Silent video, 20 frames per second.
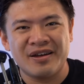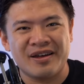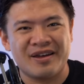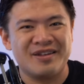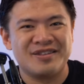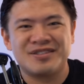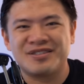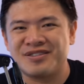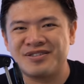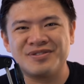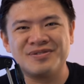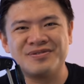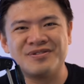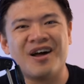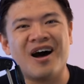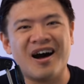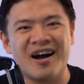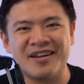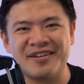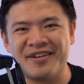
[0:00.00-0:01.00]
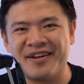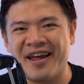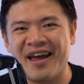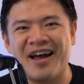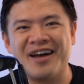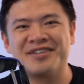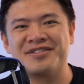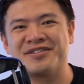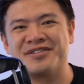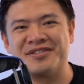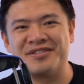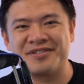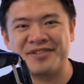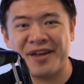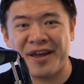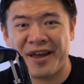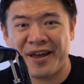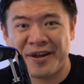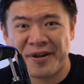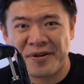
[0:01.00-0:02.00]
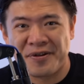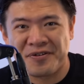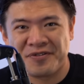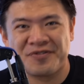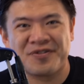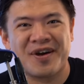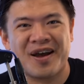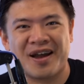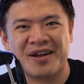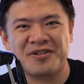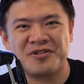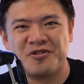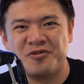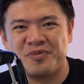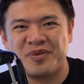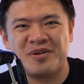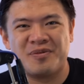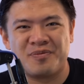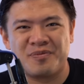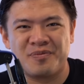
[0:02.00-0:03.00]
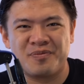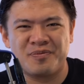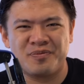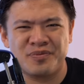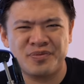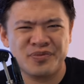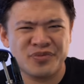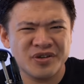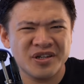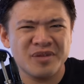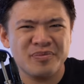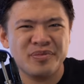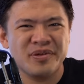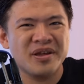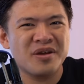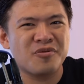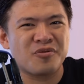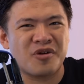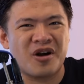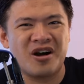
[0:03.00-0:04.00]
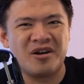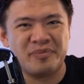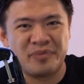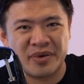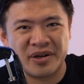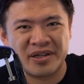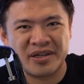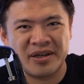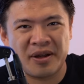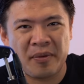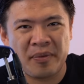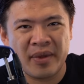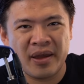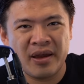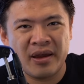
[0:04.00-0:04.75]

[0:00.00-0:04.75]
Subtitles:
It's not. It hasn't. And in fact, you've been pretty plain wrong, buddy.